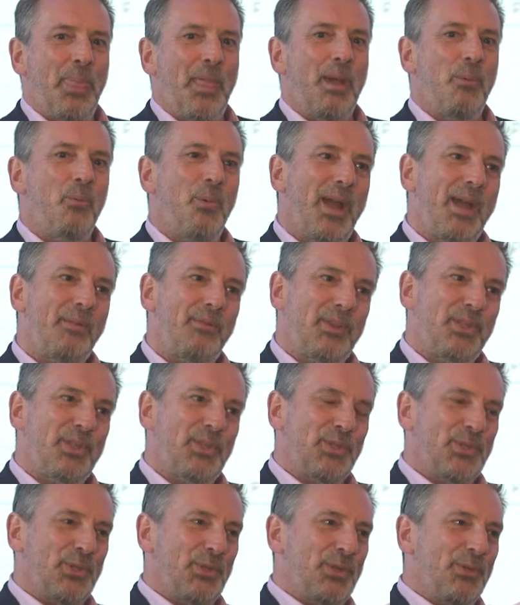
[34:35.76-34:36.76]
And we're having to
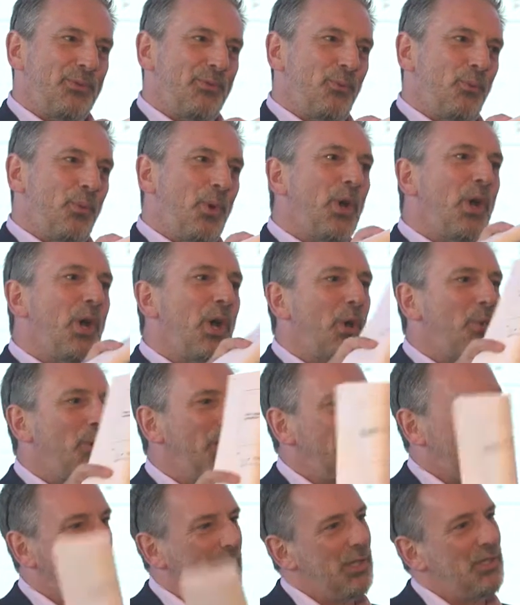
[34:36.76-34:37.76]
sort of work
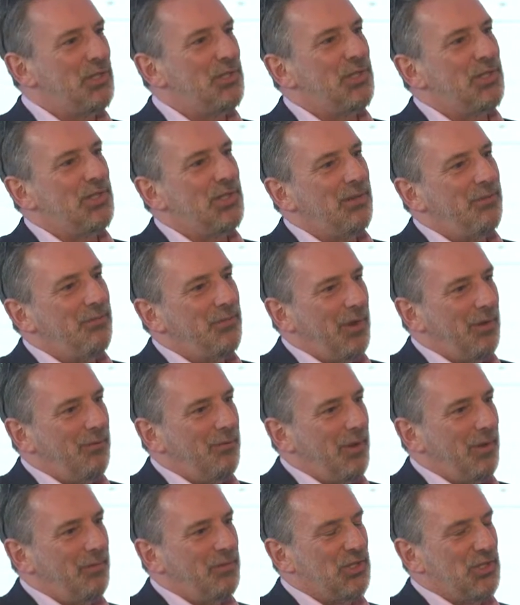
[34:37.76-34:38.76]
with clusters
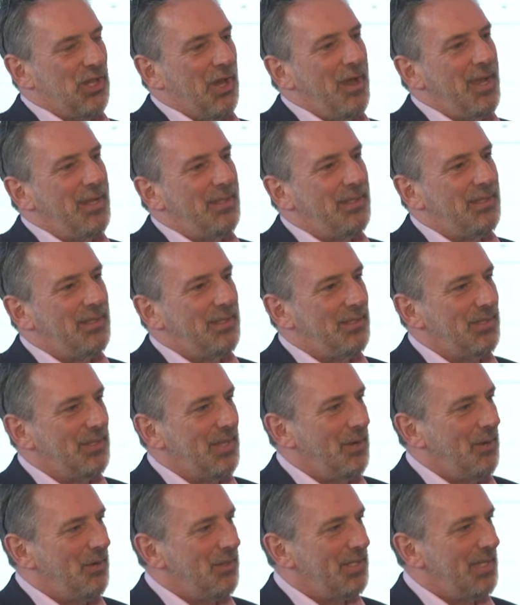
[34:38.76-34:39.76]
of sites to
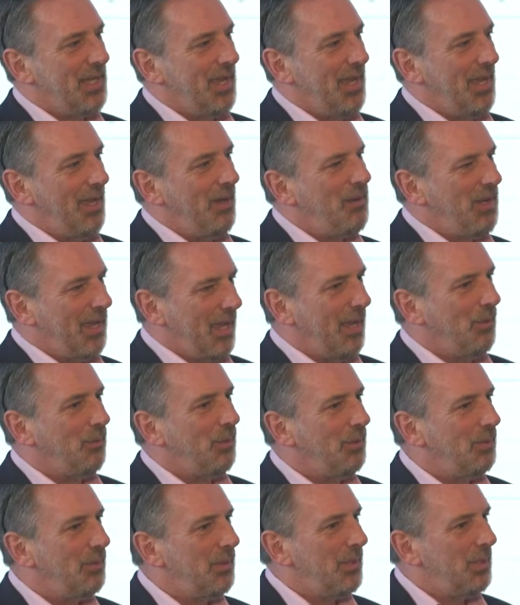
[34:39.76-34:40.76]
sort of say, okay,
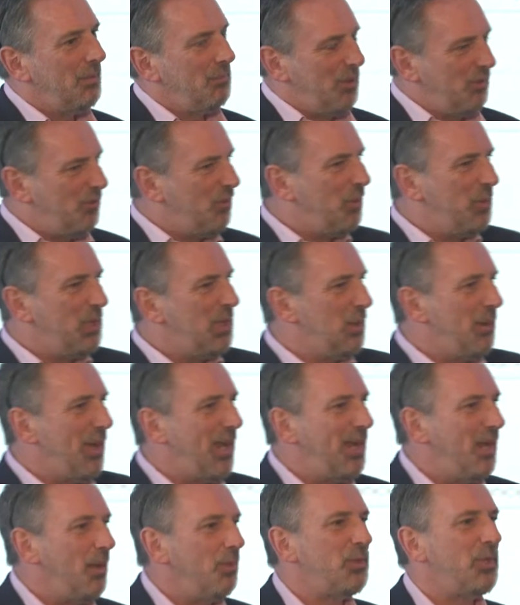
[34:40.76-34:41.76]
well, before we do
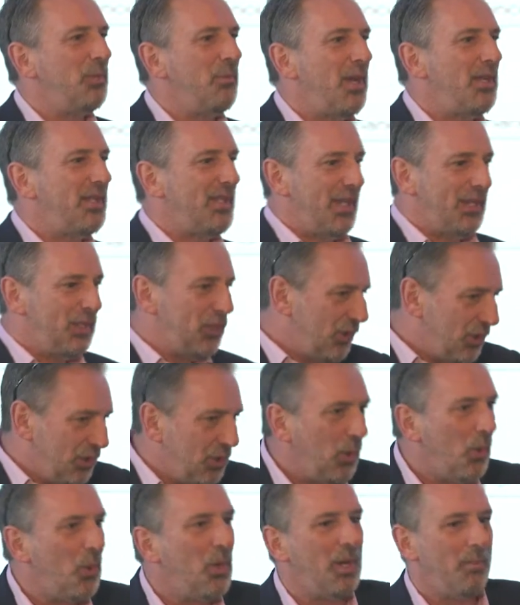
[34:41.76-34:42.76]
any optimization,
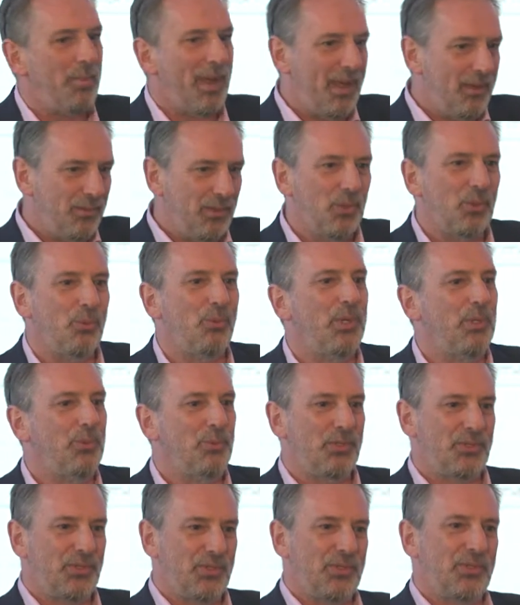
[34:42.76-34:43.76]
talk about your
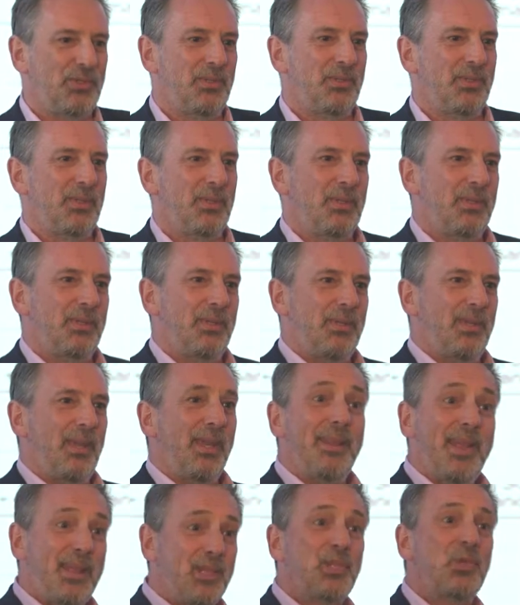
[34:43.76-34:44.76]
routes.
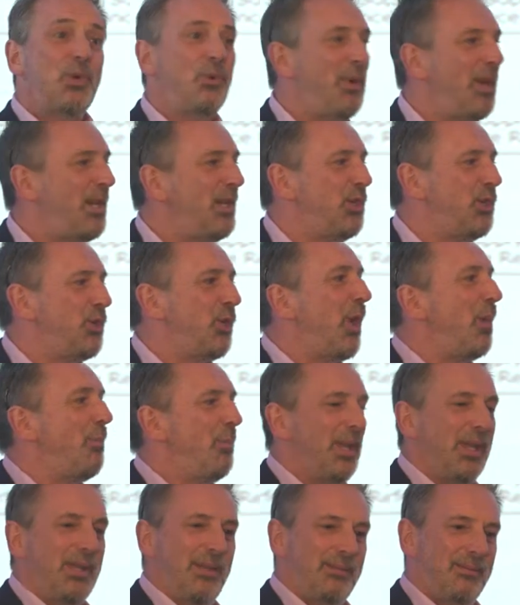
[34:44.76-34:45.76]
And that's already
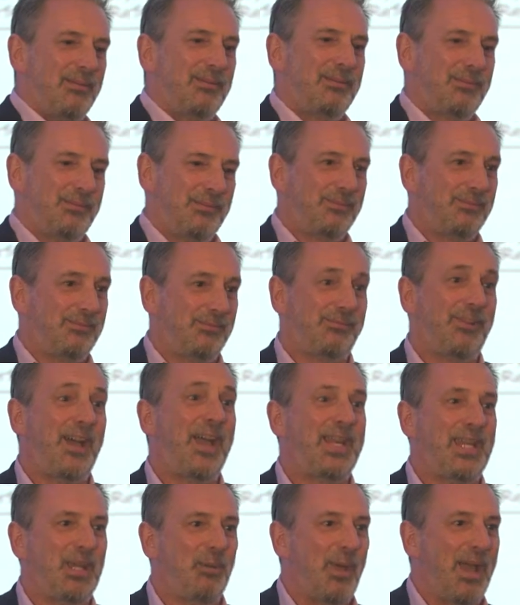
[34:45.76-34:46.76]
dropping
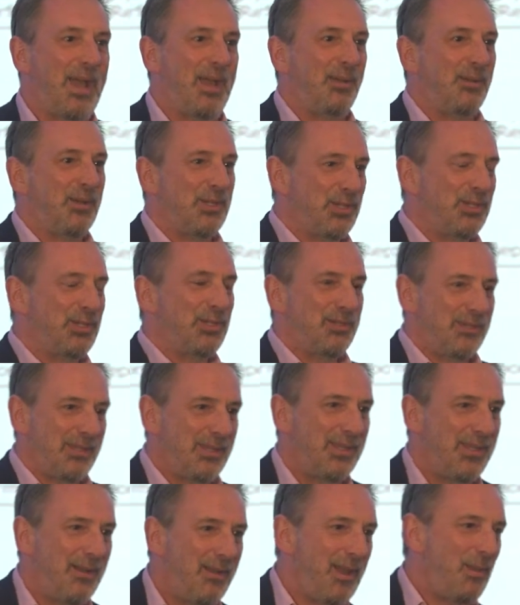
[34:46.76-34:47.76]
value out because the
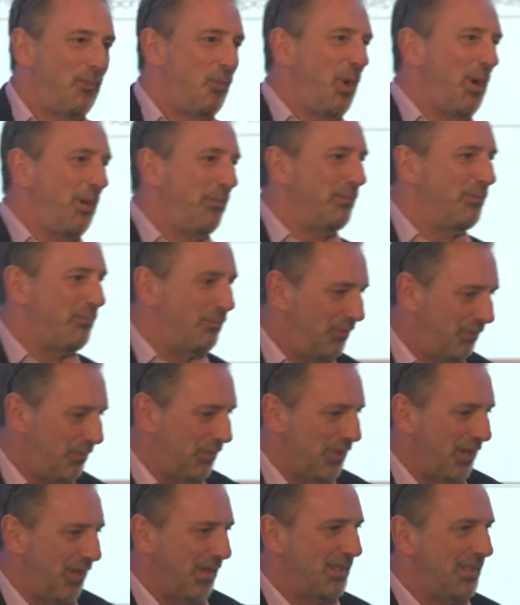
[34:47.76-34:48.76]
guy in one
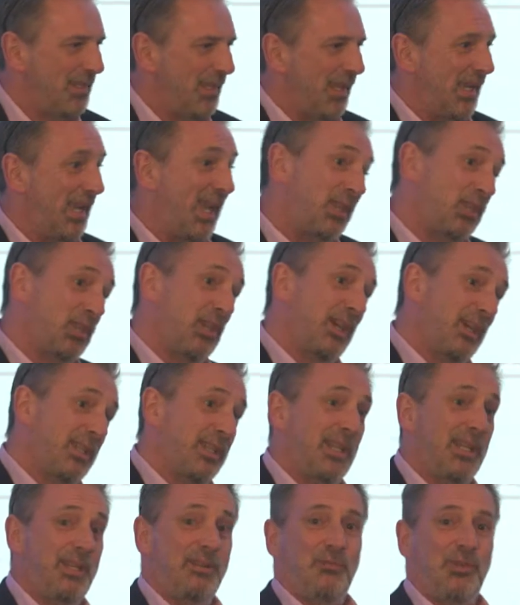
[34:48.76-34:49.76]
site saying, actually, I
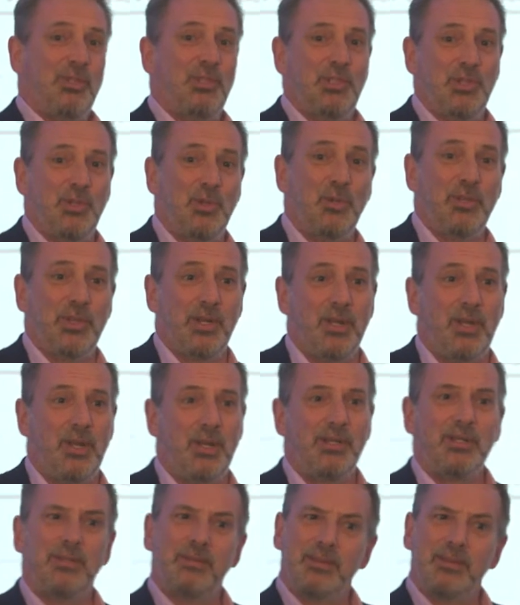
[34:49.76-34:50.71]
deliver into Northern Ireland.